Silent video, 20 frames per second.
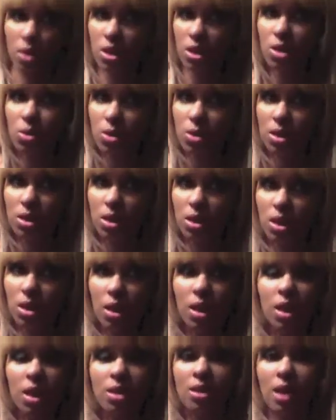get it twisted,
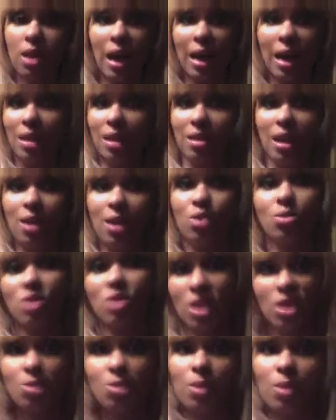and I don't
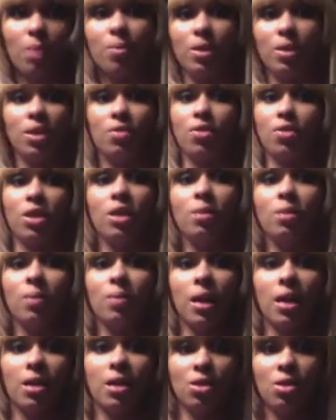change my opinion for
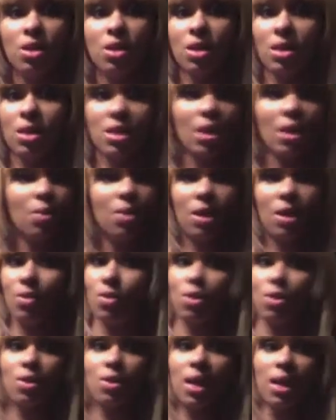anybody. You can say whatever
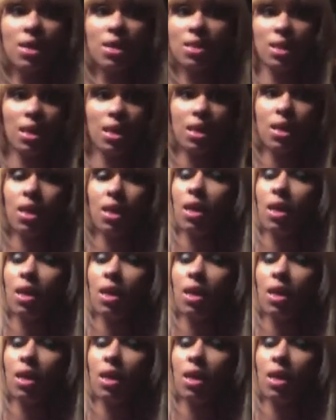you gotta say.